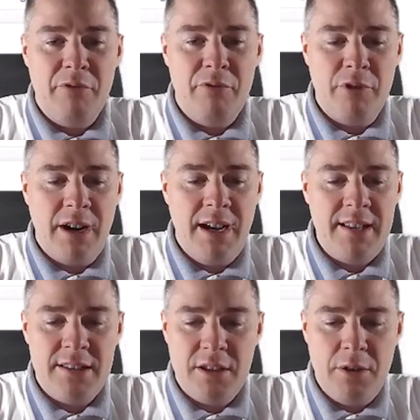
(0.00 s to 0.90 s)

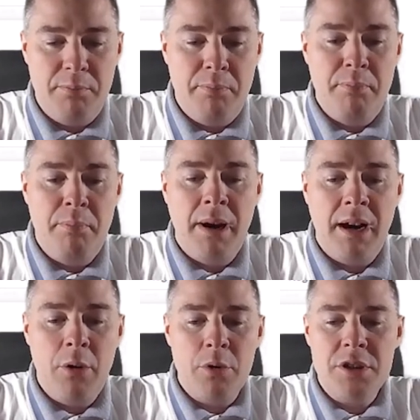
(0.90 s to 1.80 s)
Write a
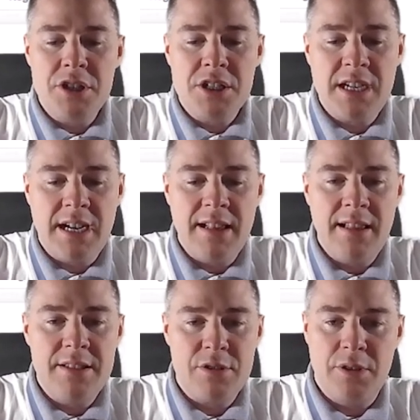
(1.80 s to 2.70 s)

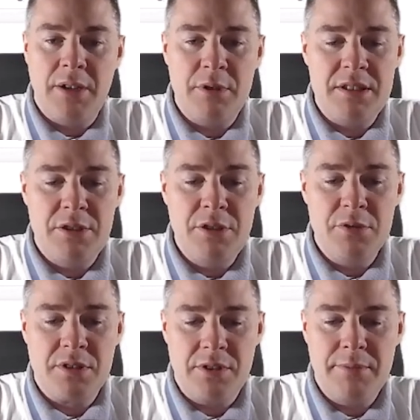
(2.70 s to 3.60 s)
PowerShell, so now it's a new
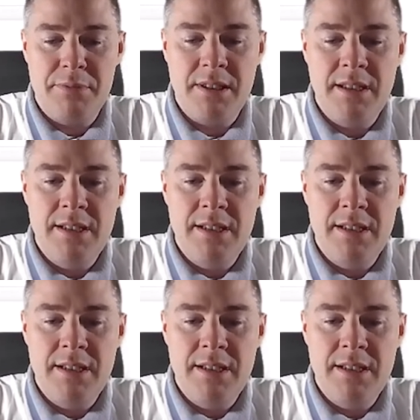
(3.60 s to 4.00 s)
script